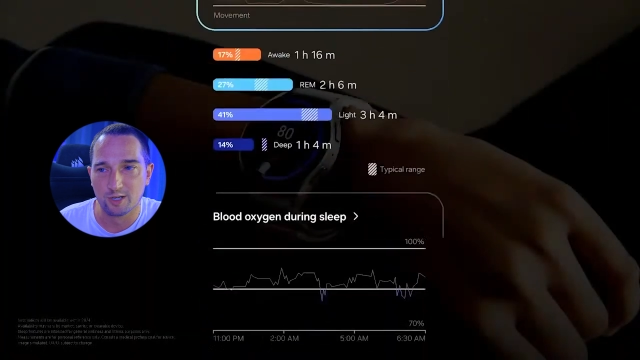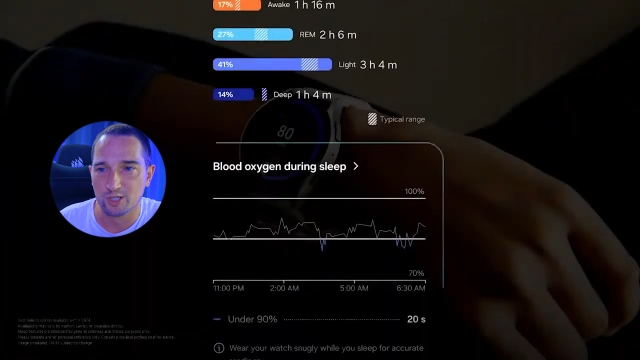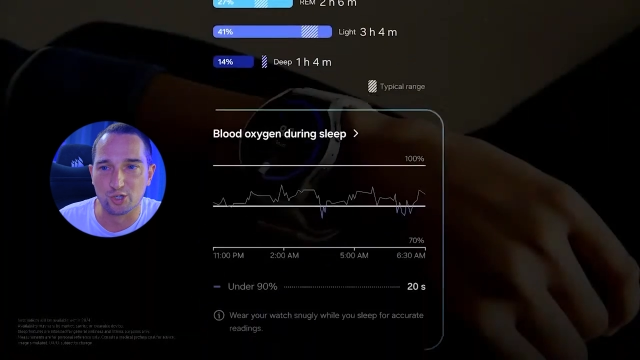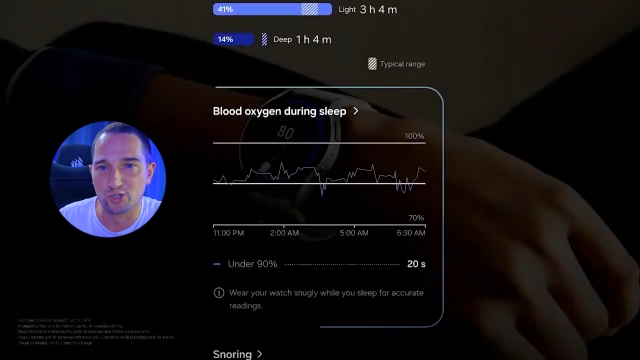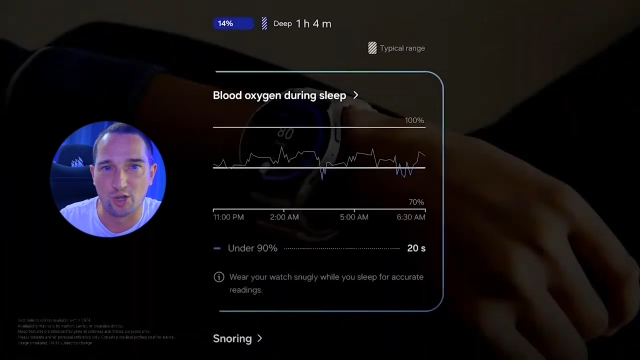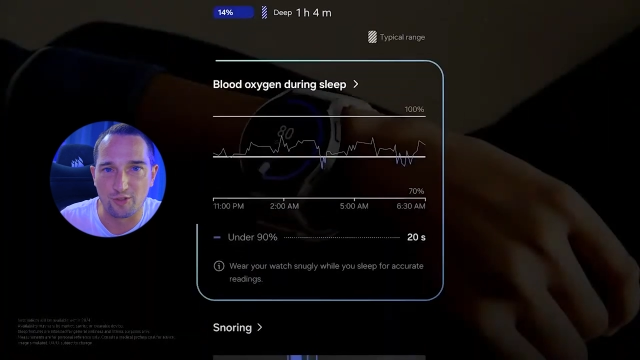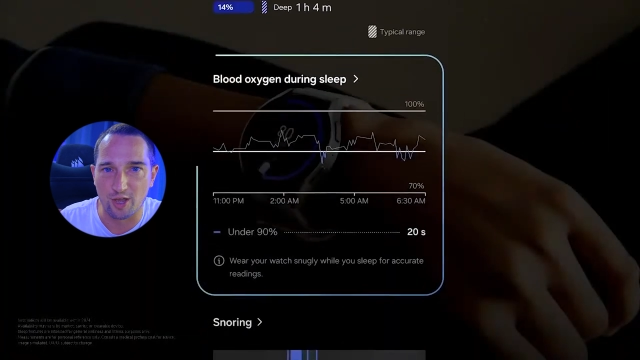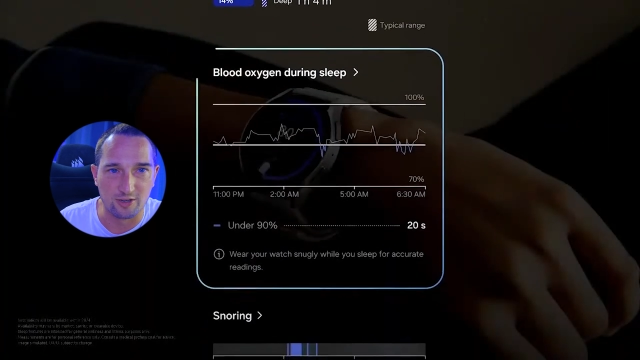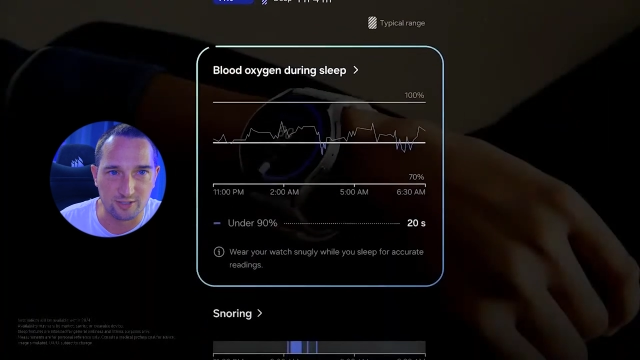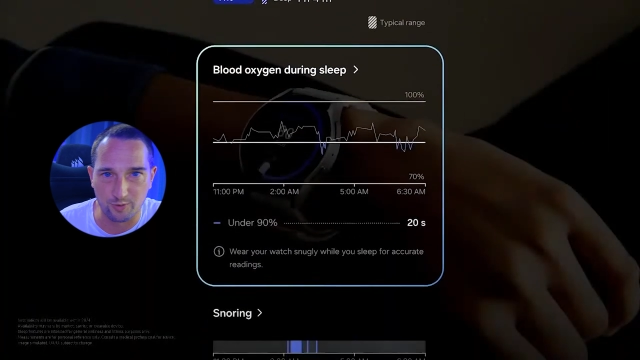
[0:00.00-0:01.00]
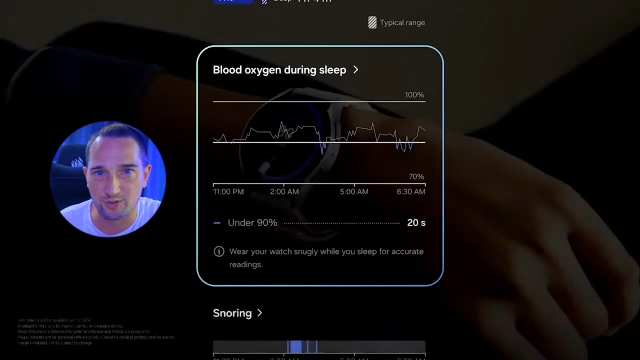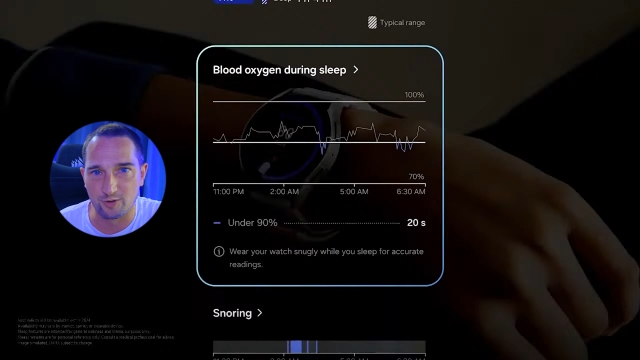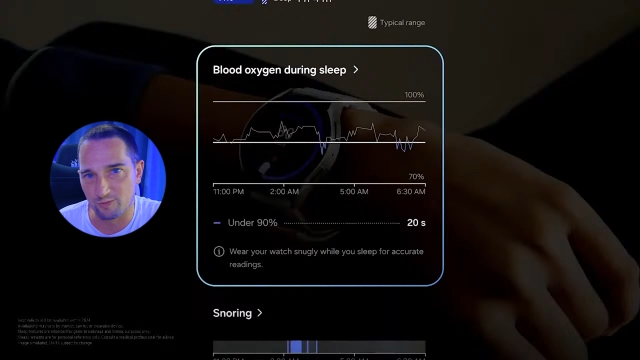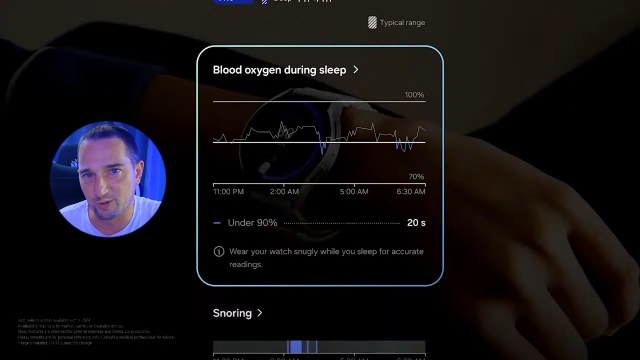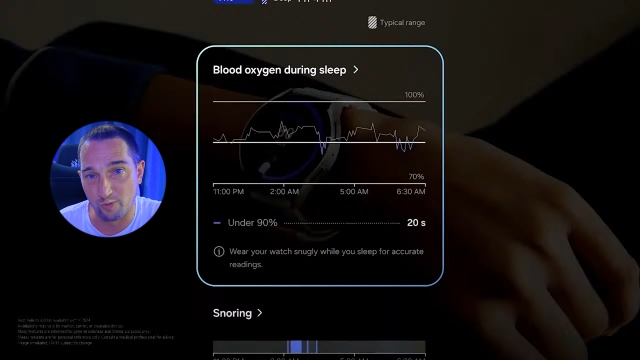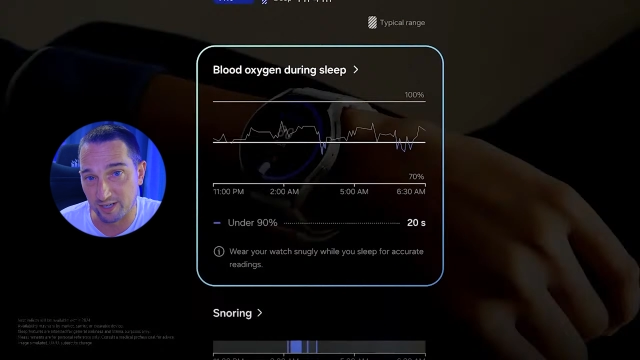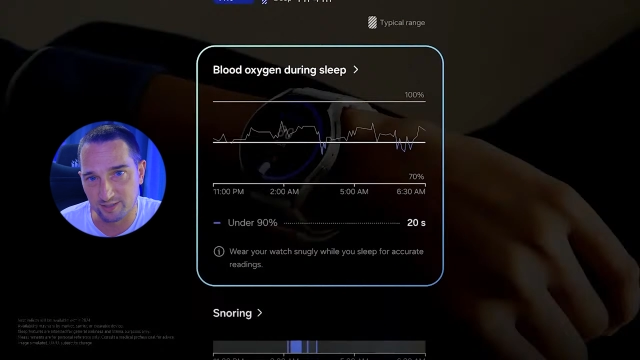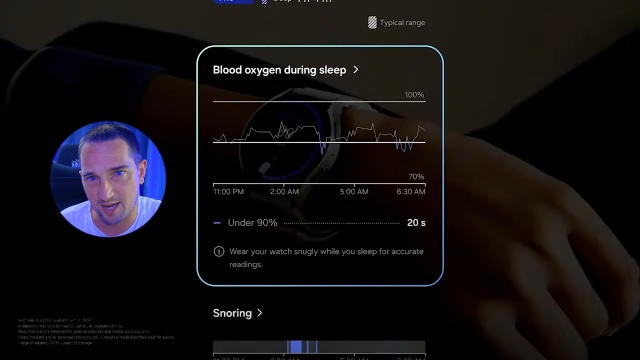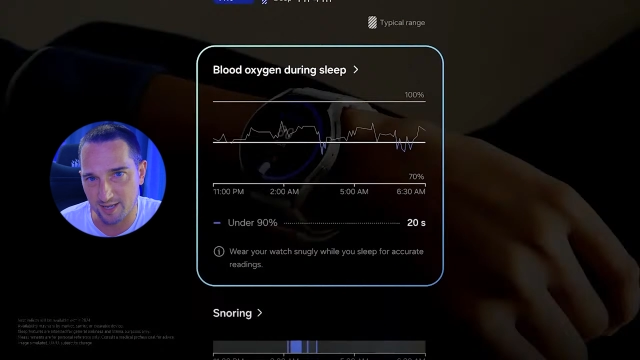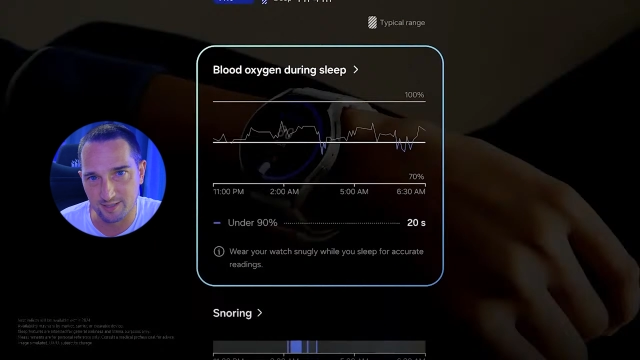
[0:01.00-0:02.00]
You just go there, ask them what your ring
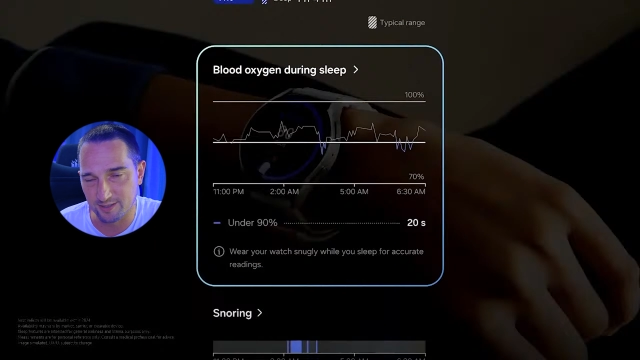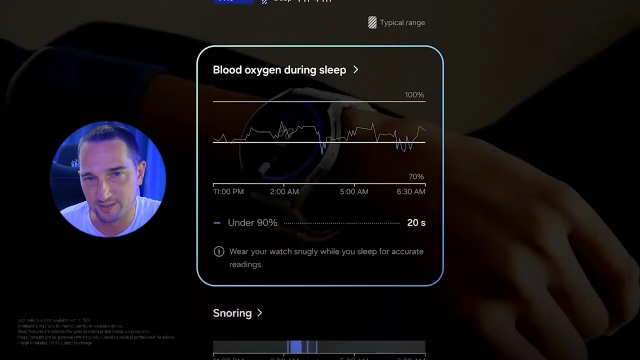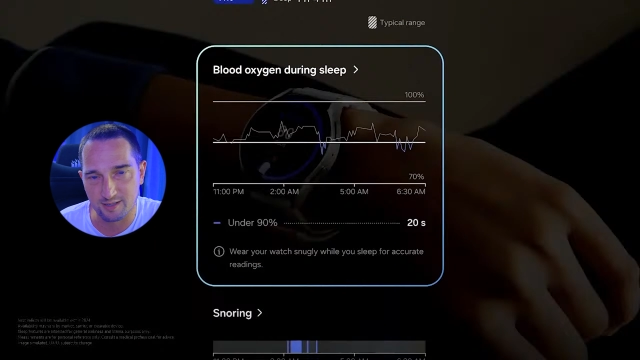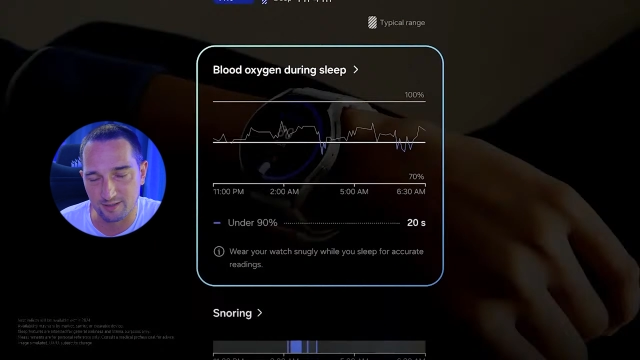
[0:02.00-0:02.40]
size is,